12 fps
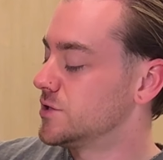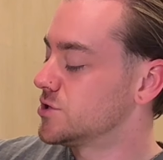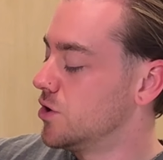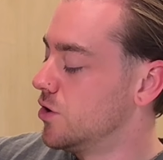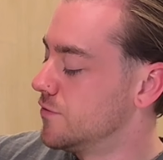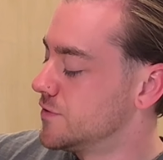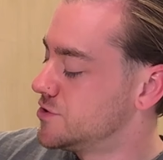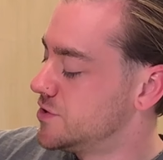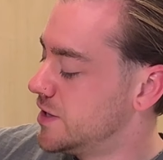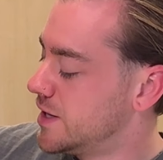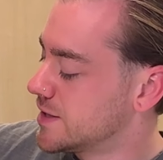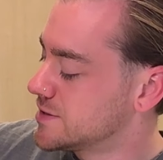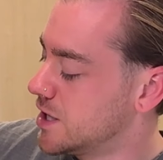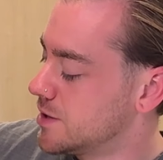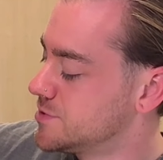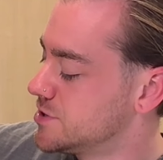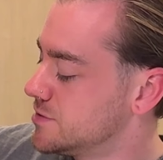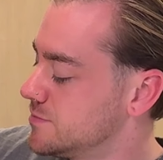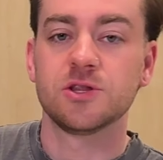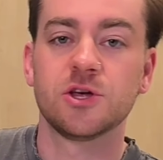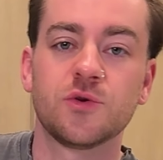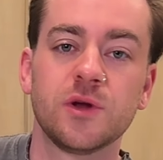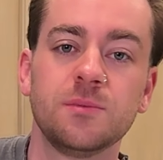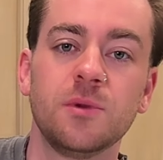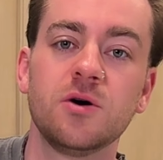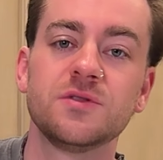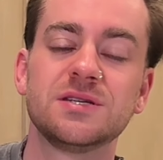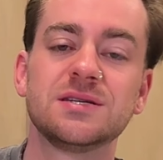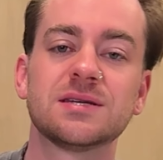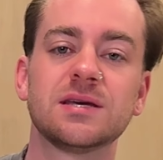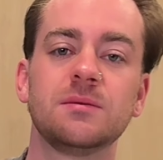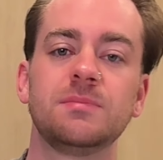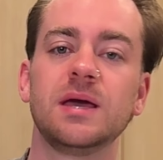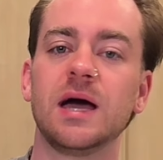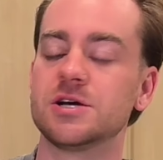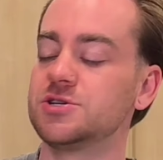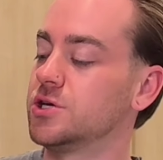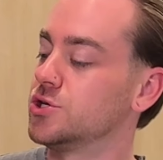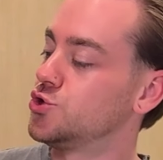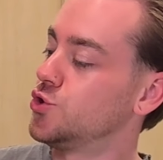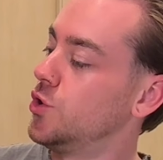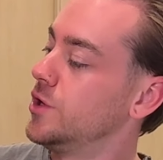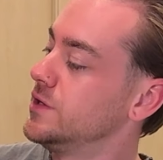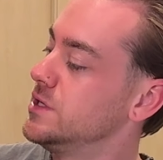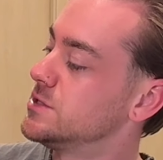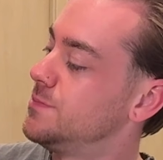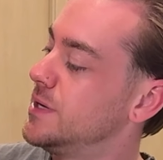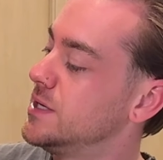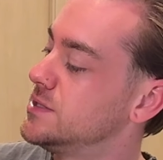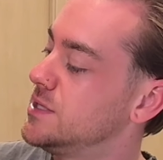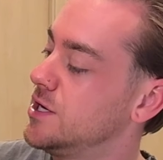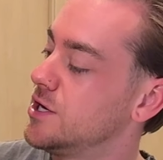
and let's go over to the next option. So the green mode, this is gonna be actually controlling these pins